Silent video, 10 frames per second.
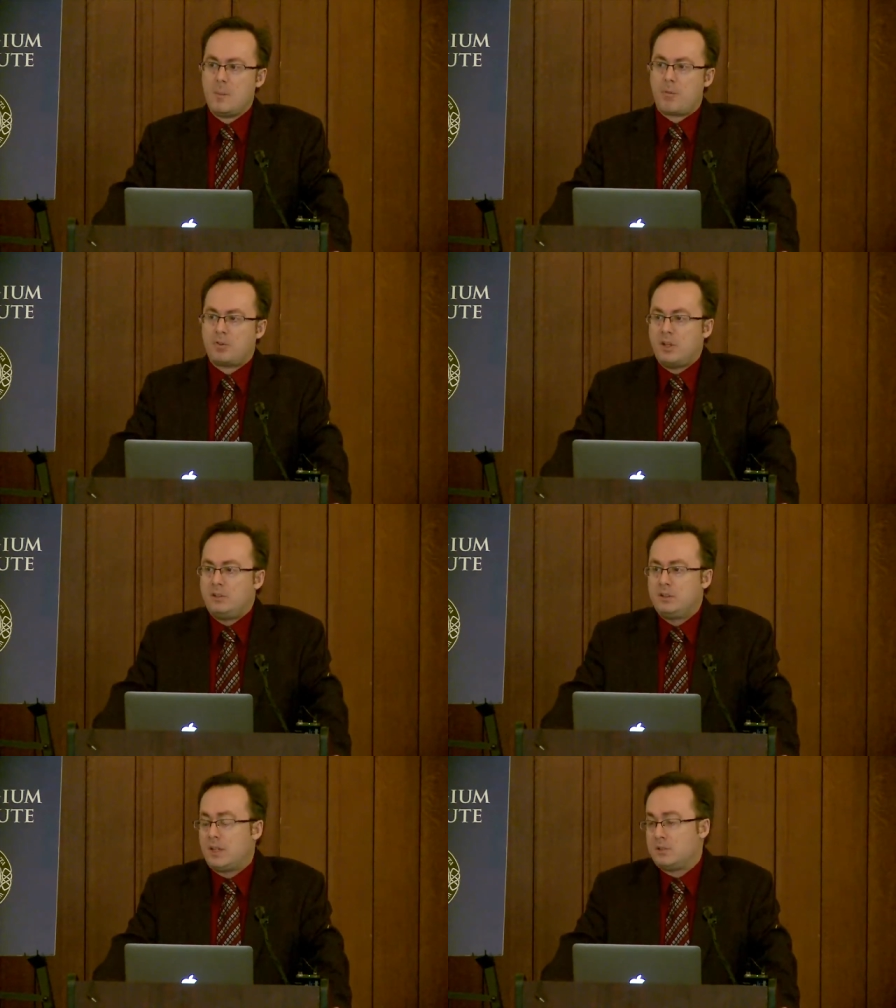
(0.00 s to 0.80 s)

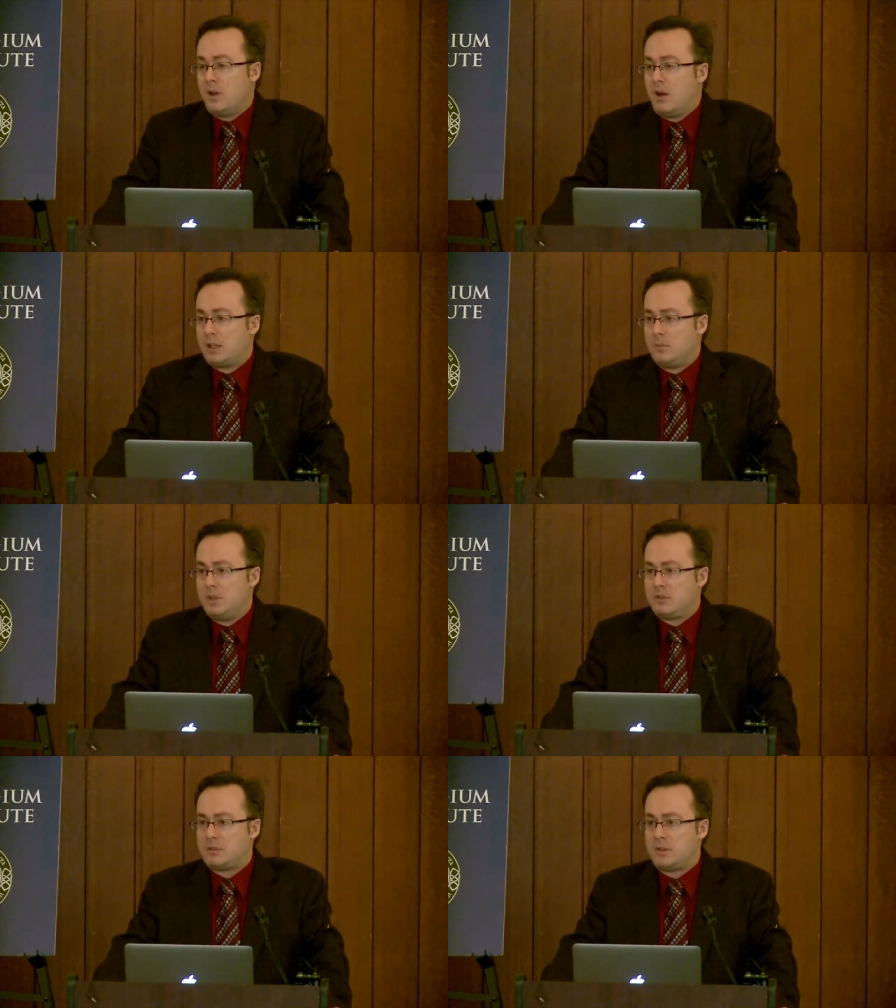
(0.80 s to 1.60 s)
Presented as an
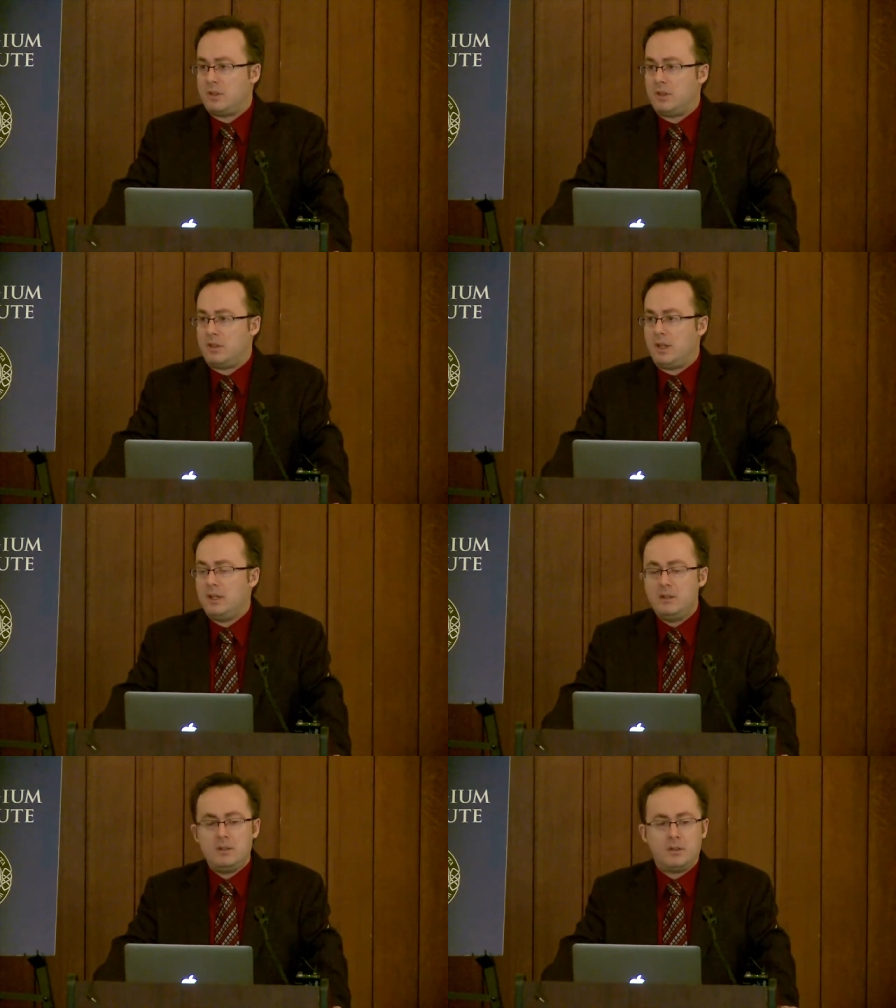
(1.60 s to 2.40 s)
argument
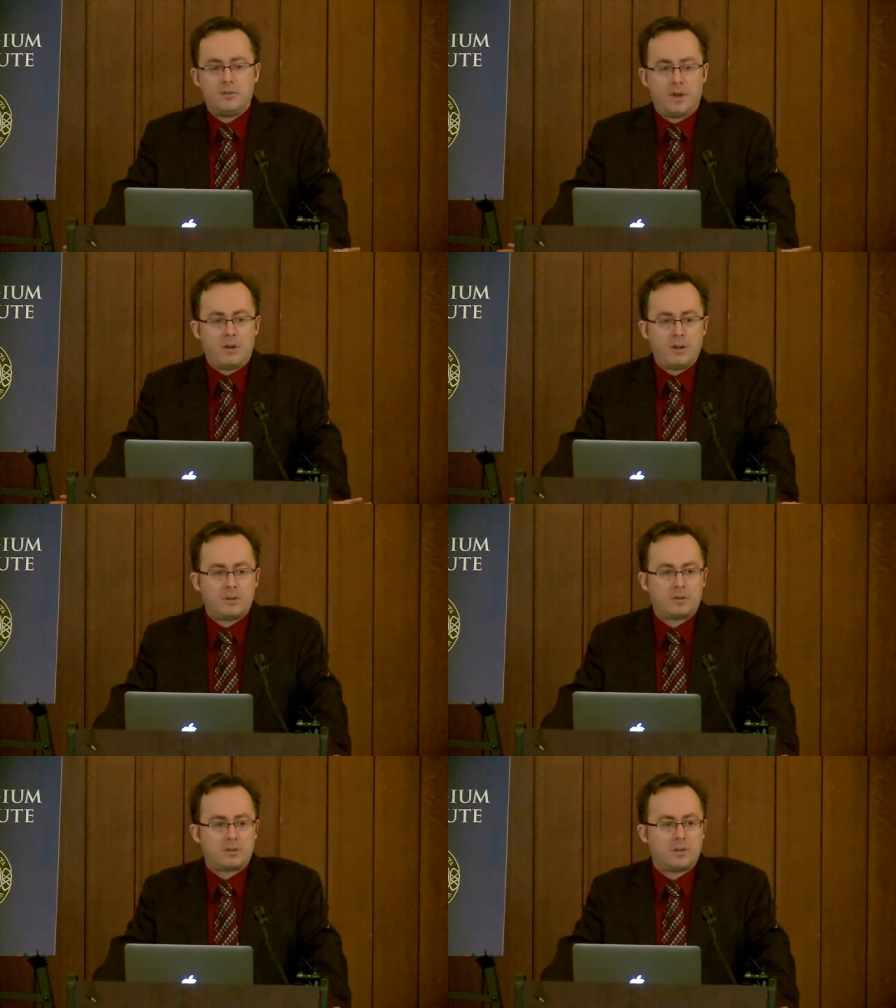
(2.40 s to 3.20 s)
in the
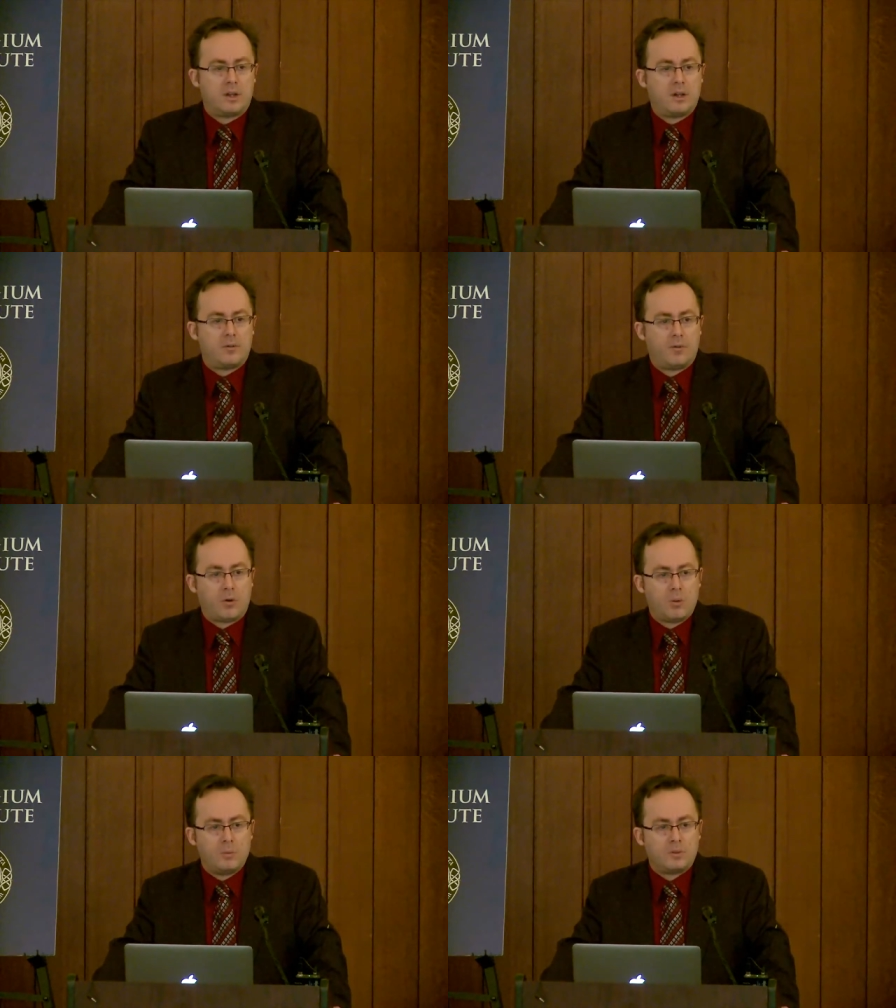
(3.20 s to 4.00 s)
various uh,
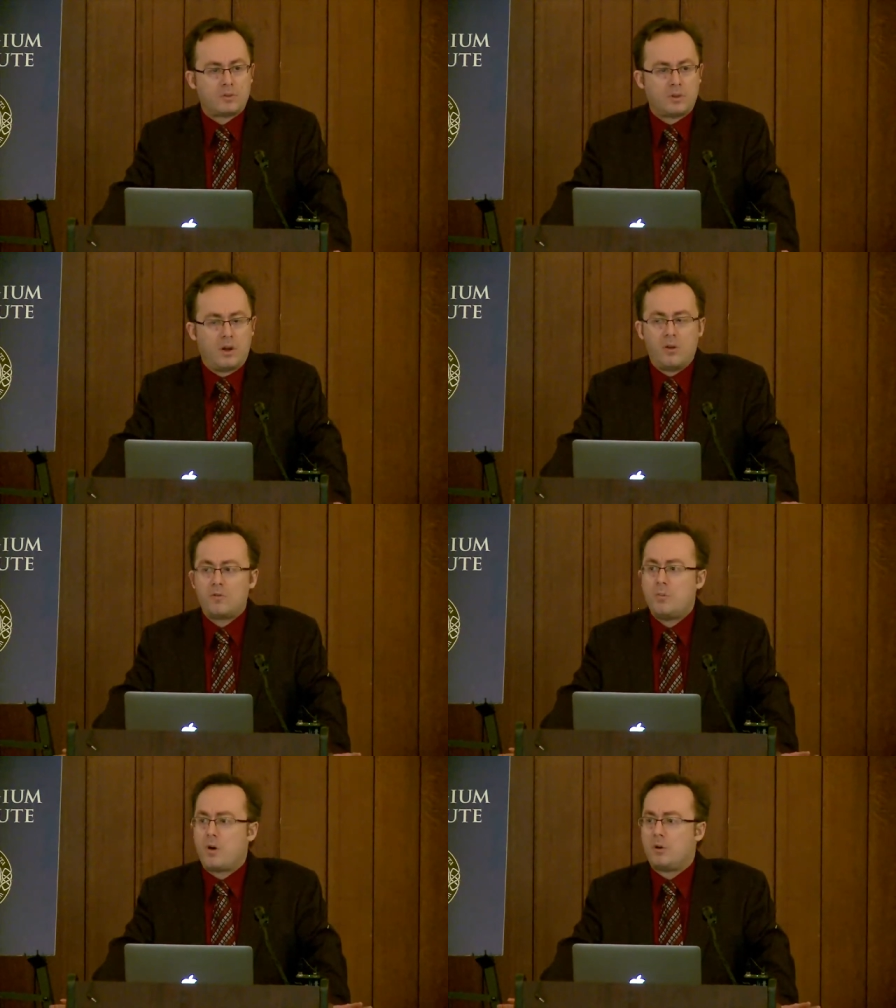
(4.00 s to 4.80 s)
forums
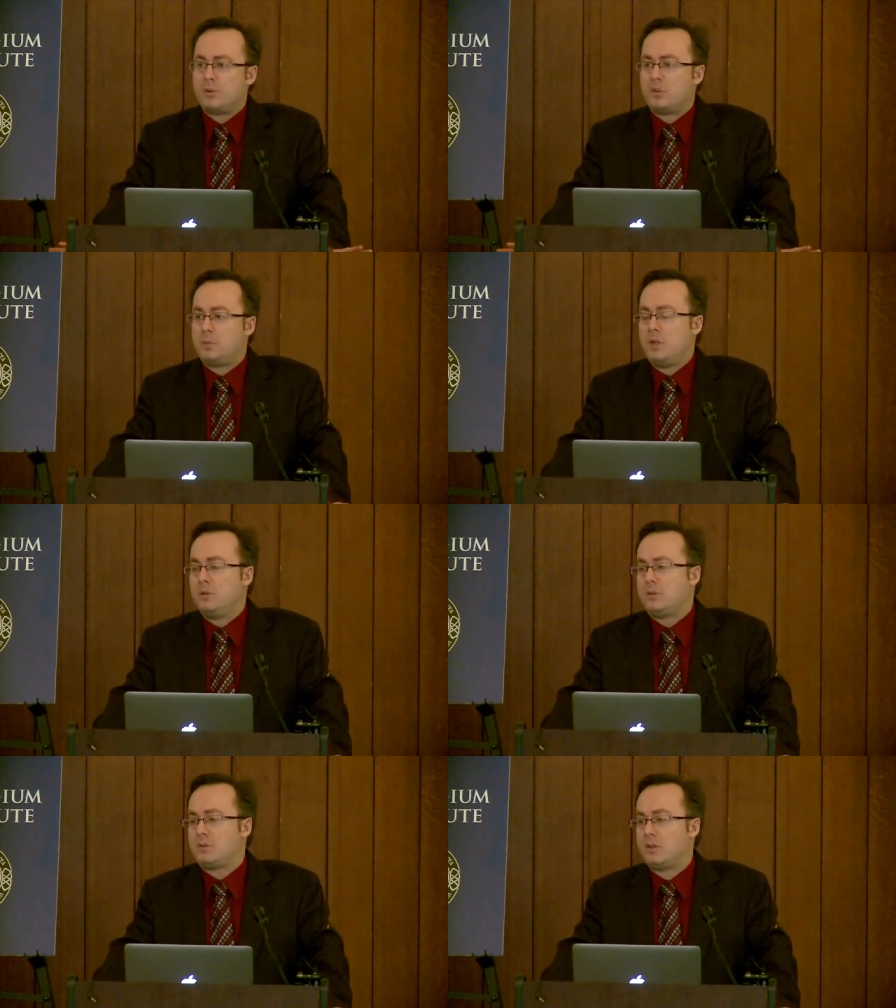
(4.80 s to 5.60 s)
of moral
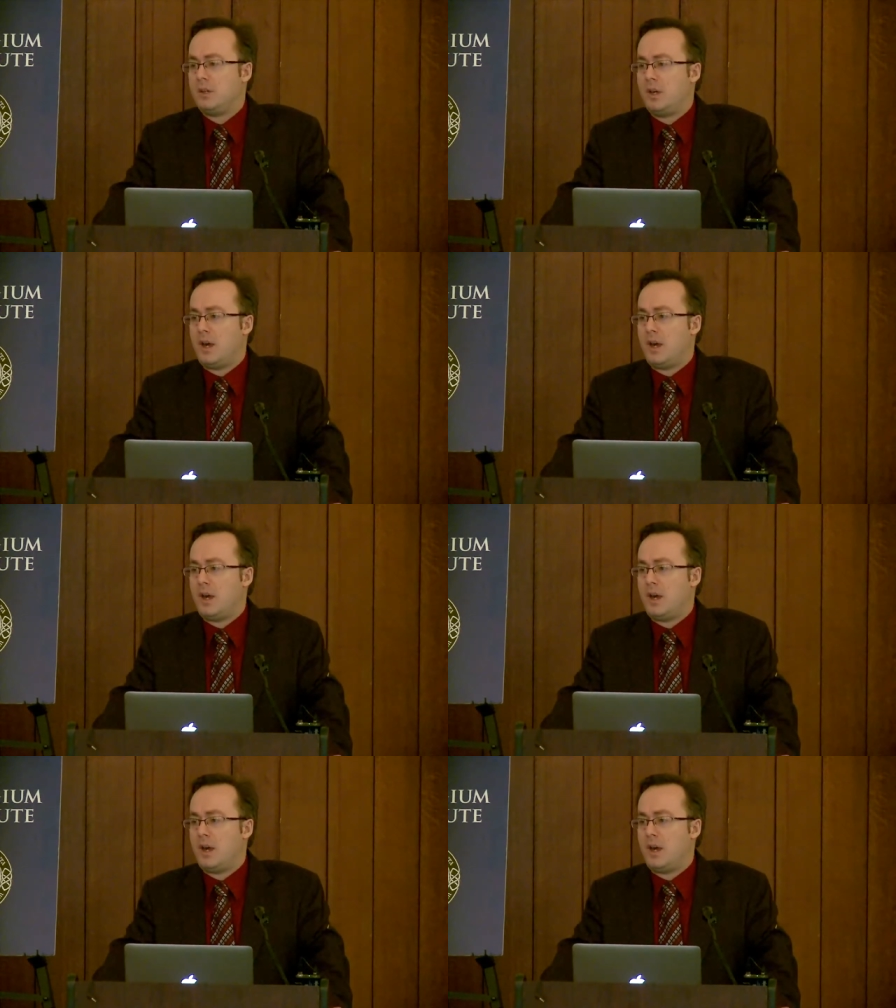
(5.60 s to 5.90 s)
disputes,